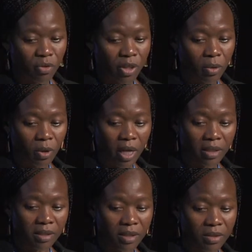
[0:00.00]
for equal
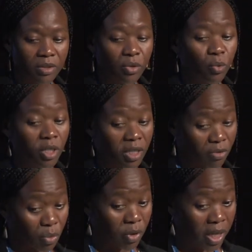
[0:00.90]
access to water
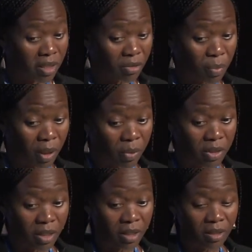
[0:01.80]
for productive
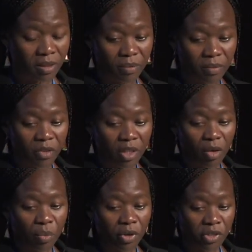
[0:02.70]
purposes,
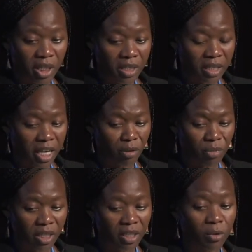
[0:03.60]
projects
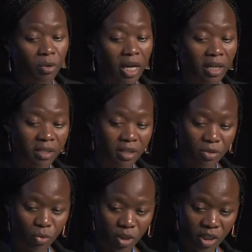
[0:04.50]
aimed at equal
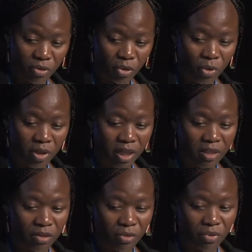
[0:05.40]
access to water for
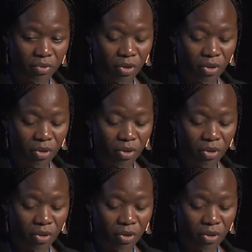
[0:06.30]
productive